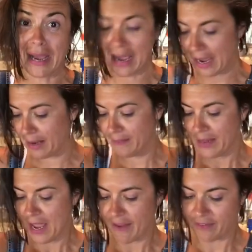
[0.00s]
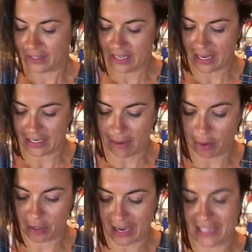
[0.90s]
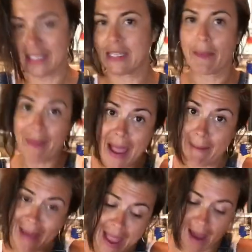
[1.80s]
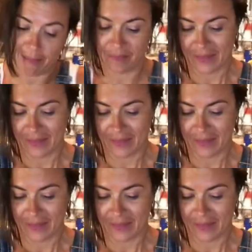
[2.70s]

God. I feel like Emerald Lagassi's like bam, bam,